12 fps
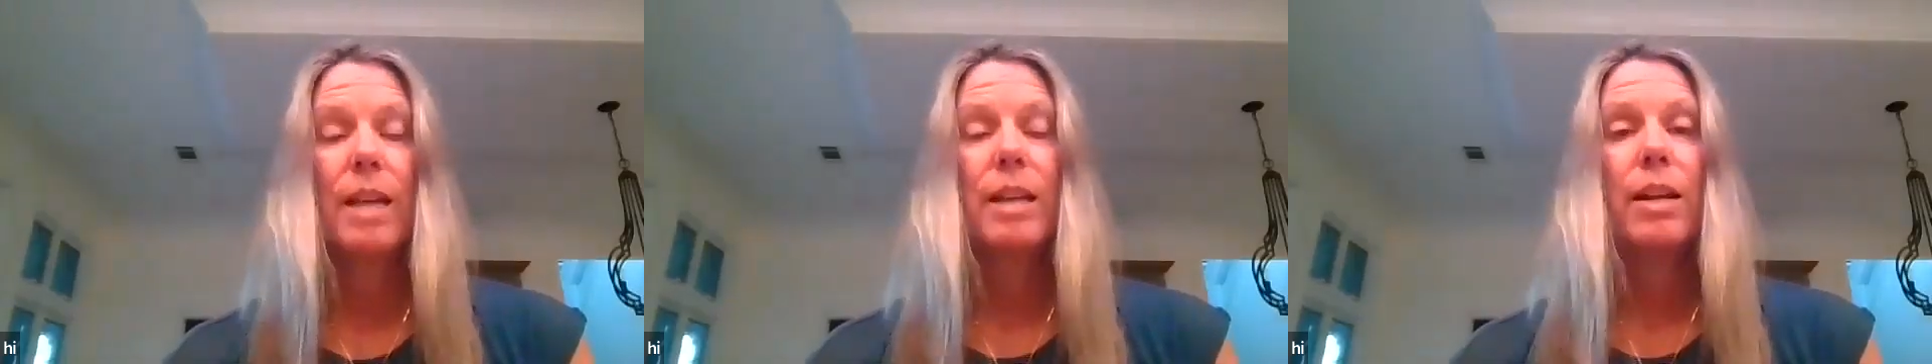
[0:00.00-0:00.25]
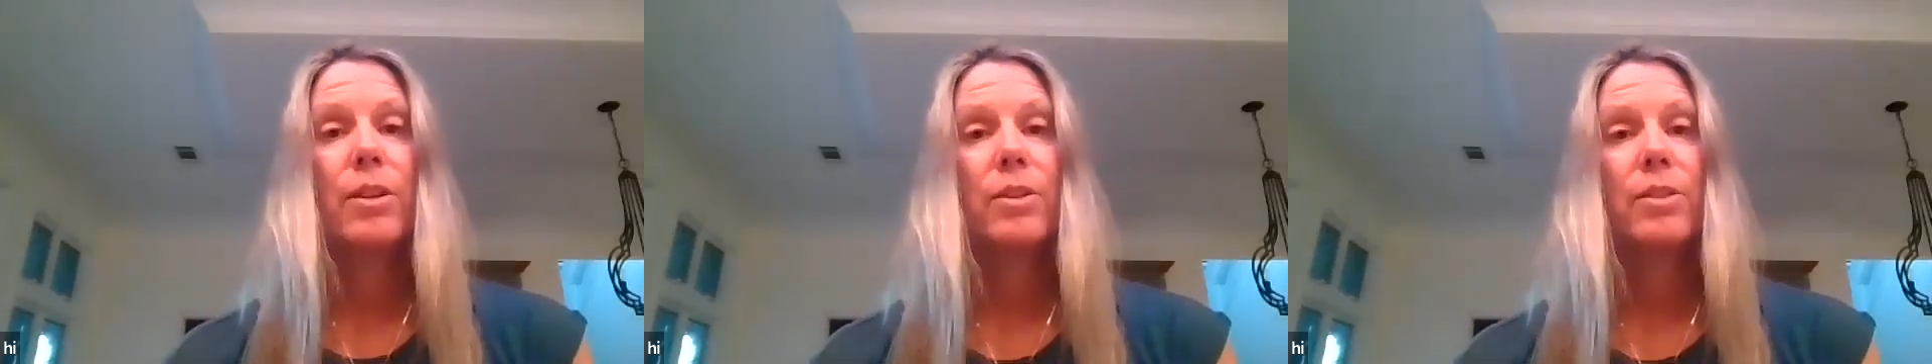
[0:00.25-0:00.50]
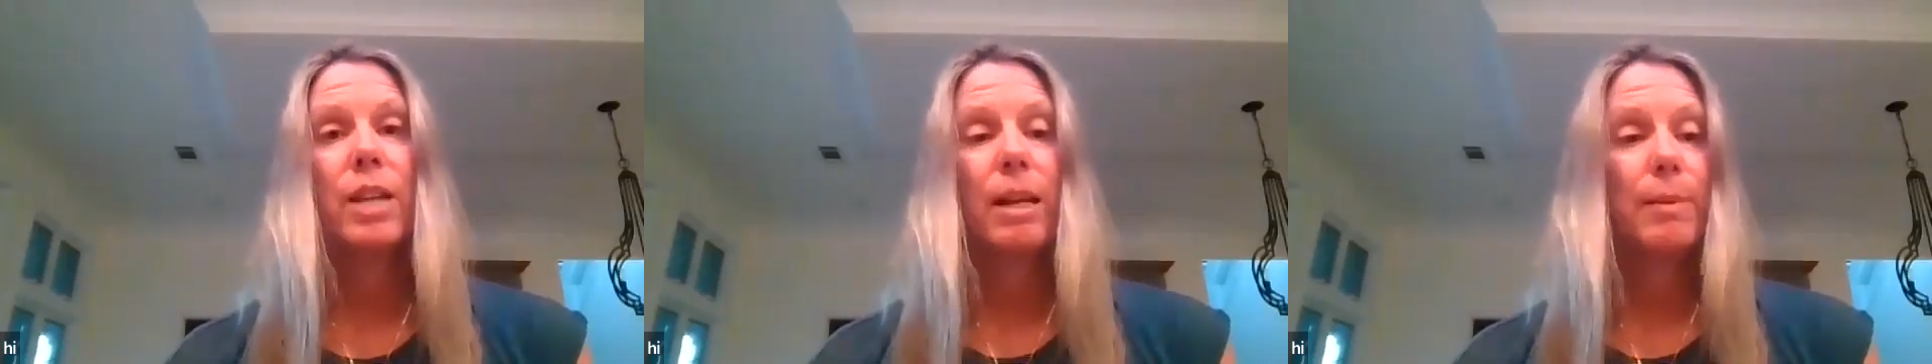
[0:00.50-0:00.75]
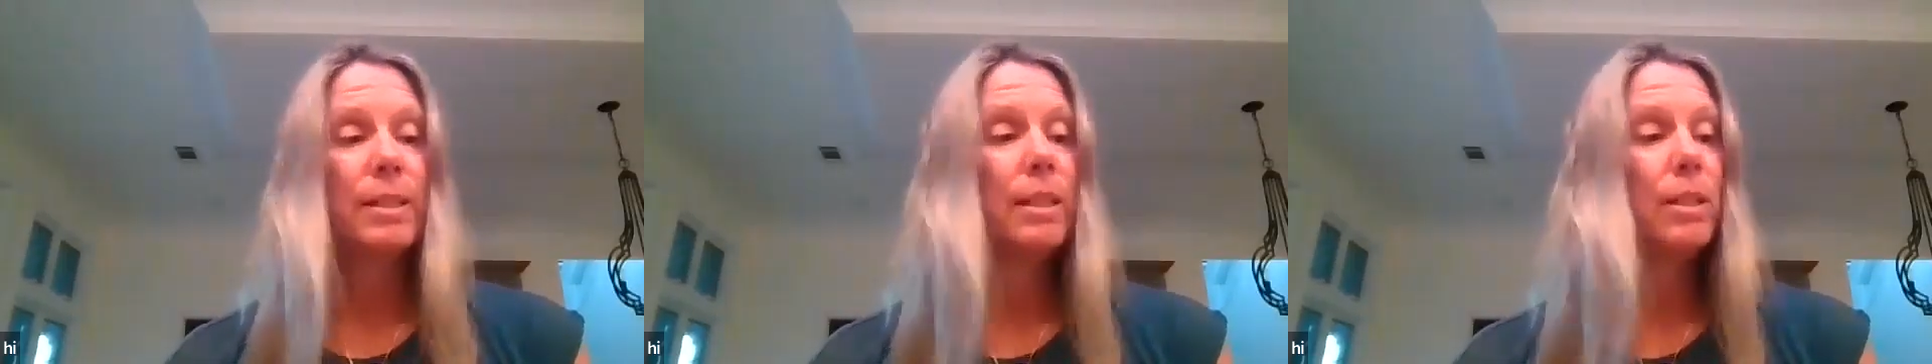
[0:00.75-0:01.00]
Now, there's an
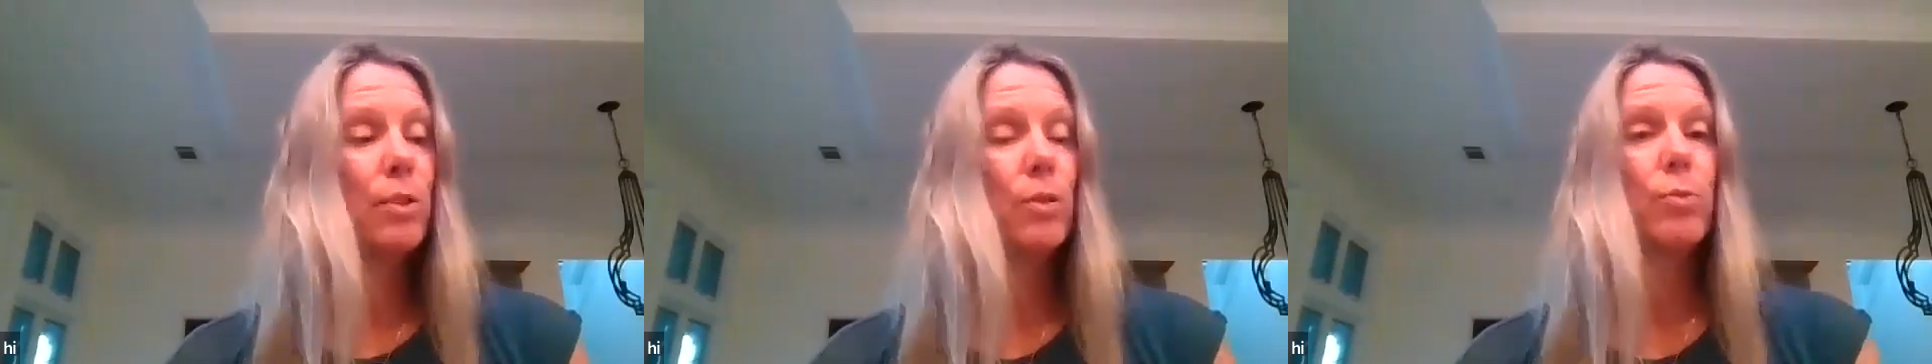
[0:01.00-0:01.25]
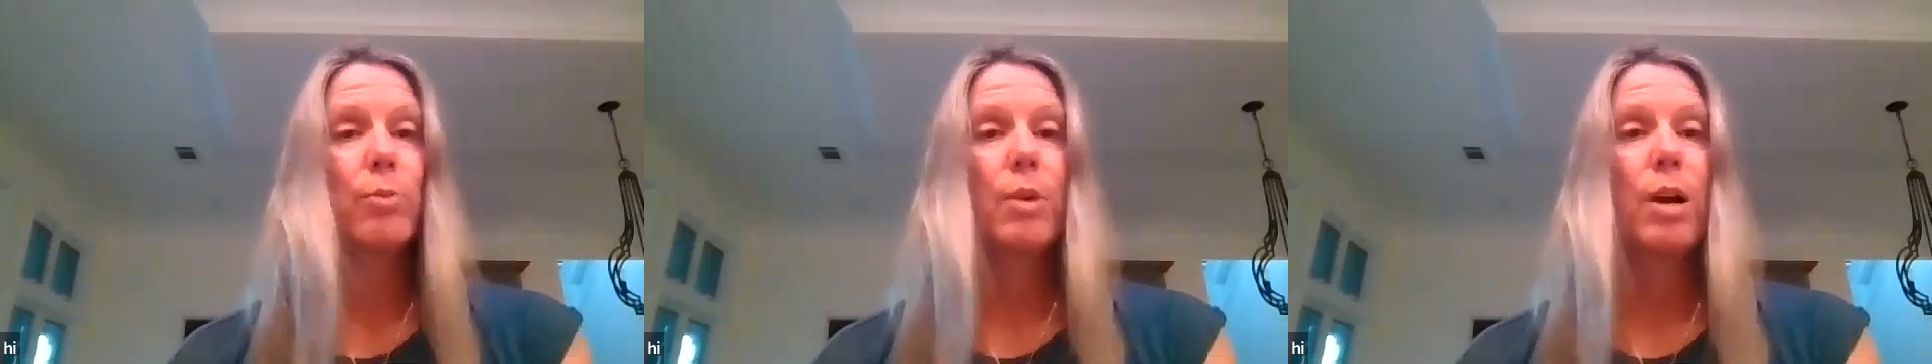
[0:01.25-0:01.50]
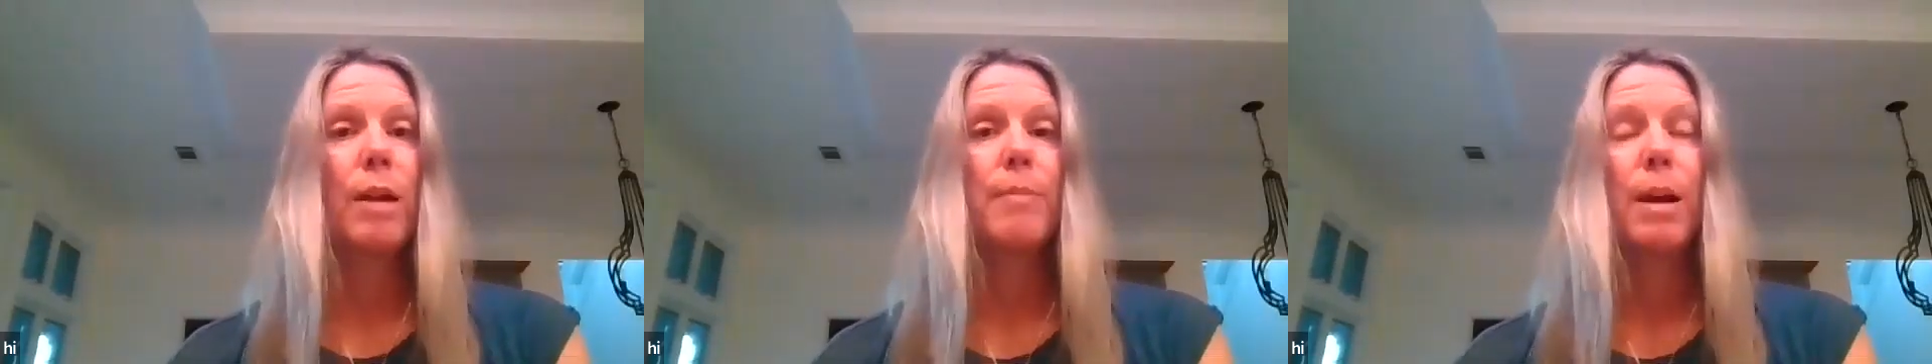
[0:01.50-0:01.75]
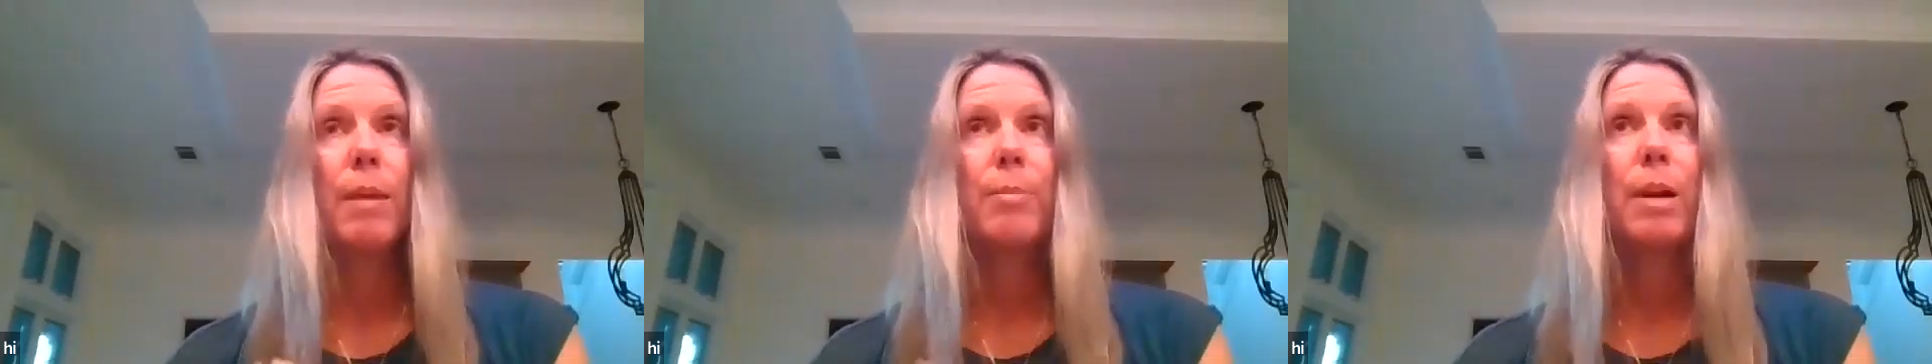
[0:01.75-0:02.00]
ABC News
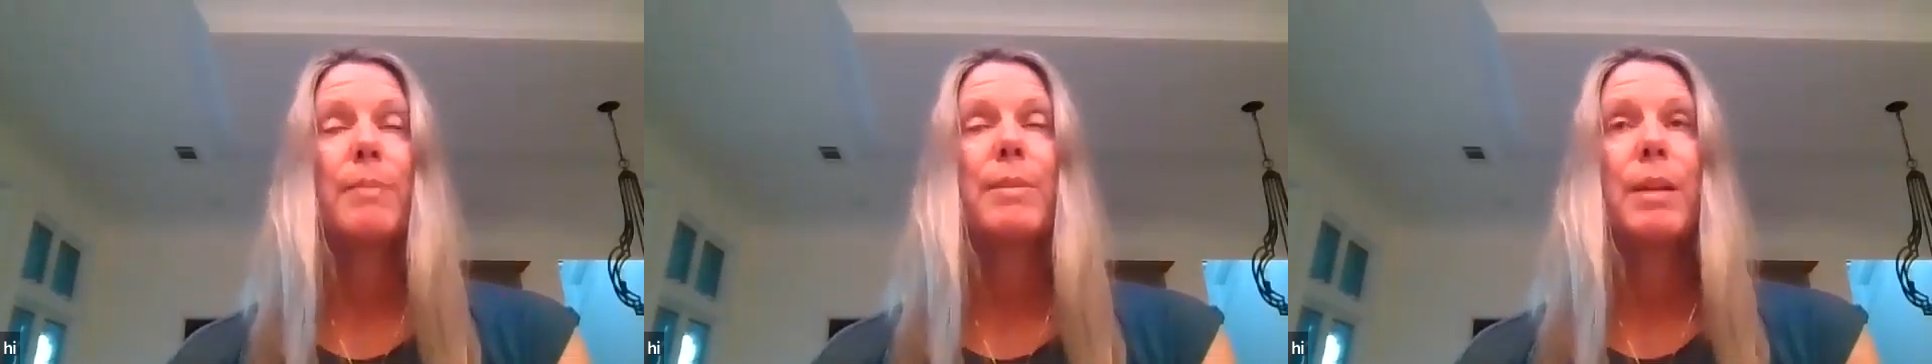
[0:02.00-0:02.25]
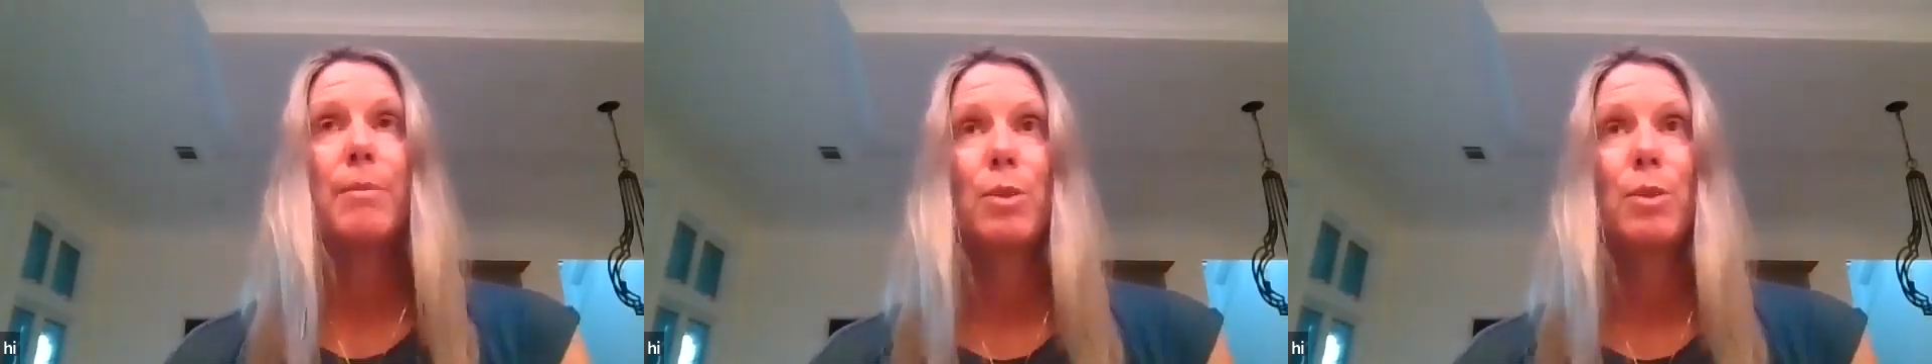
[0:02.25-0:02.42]
primetime